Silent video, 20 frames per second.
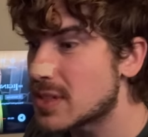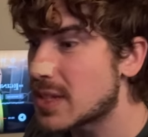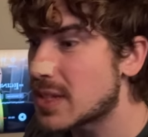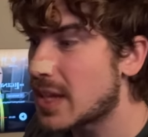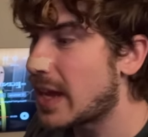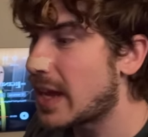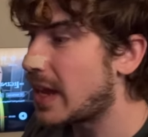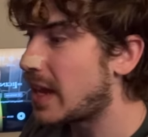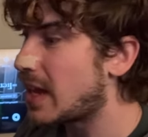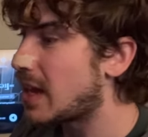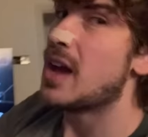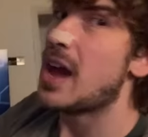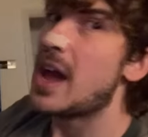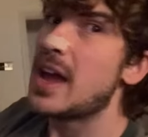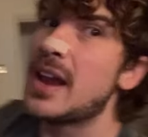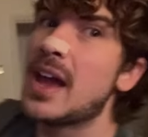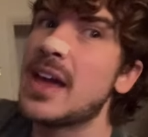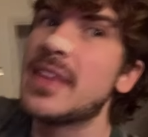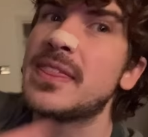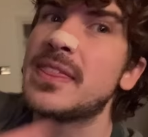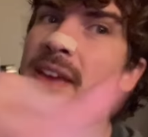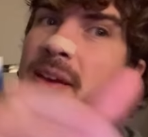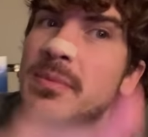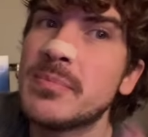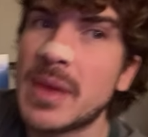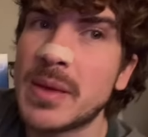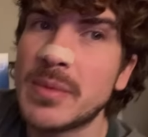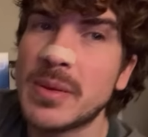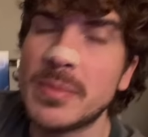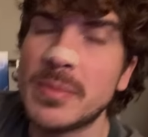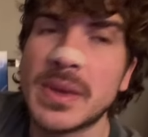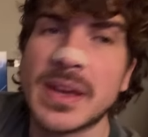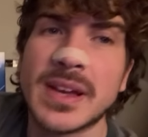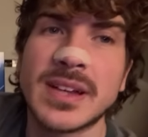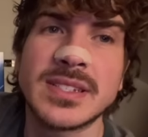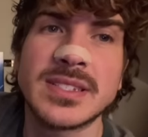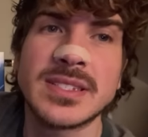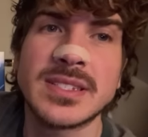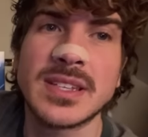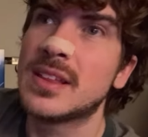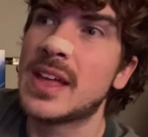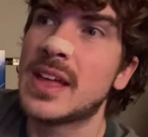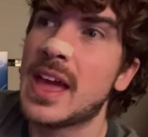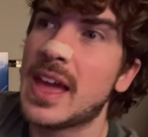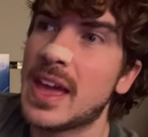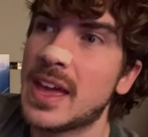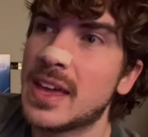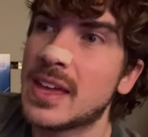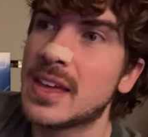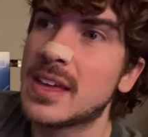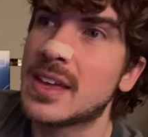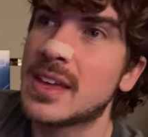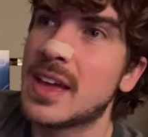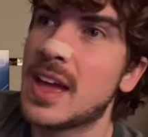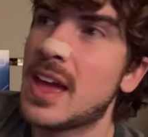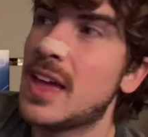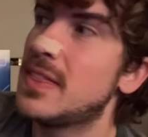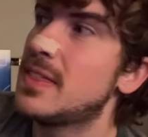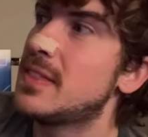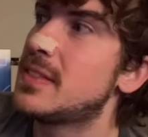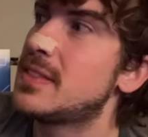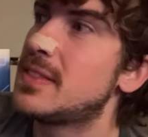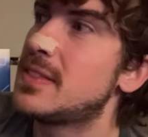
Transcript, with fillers: Like, and I think maybe because Aang and